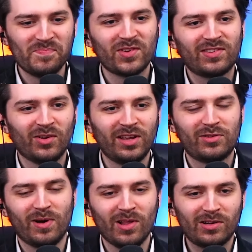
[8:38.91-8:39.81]
You still need
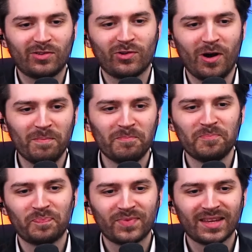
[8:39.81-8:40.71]
to unlock the shop.
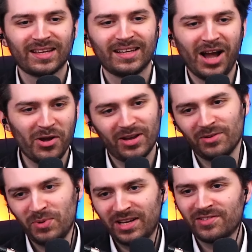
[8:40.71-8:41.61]
Oh, you
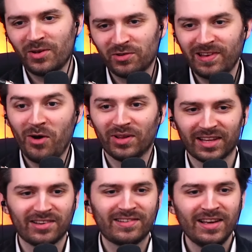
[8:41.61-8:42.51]
can. We can still sell at
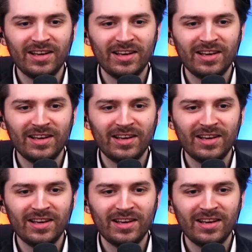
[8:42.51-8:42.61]
least.